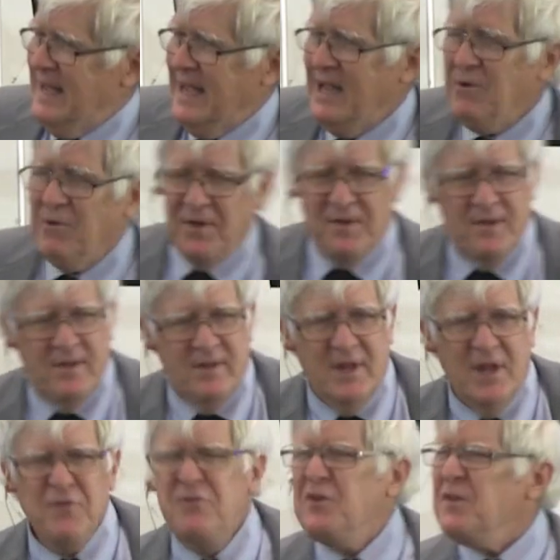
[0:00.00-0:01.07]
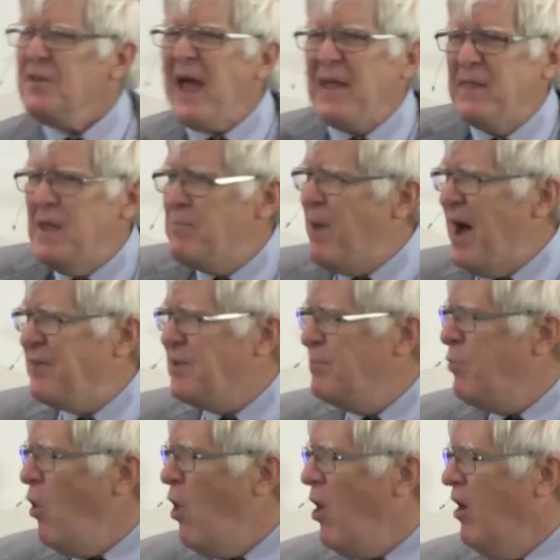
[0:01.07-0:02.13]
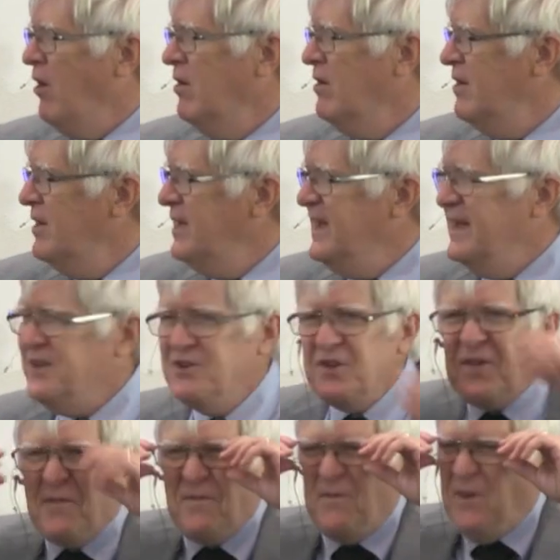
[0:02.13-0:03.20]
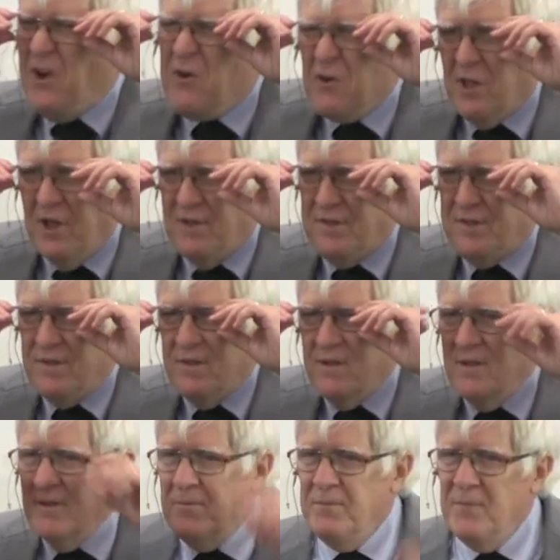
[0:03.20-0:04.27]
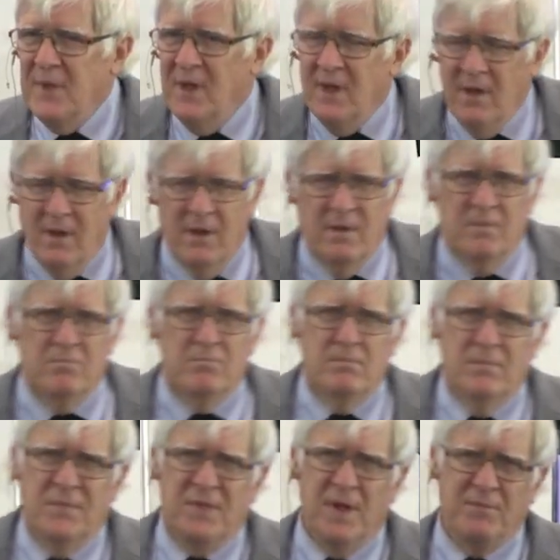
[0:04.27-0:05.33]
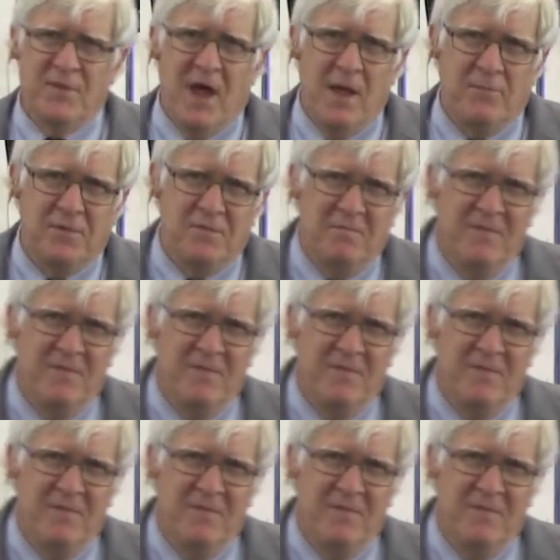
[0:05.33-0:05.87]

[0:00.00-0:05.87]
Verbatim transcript: He was, he was just like the Apostle Paul, just fearless sometimes.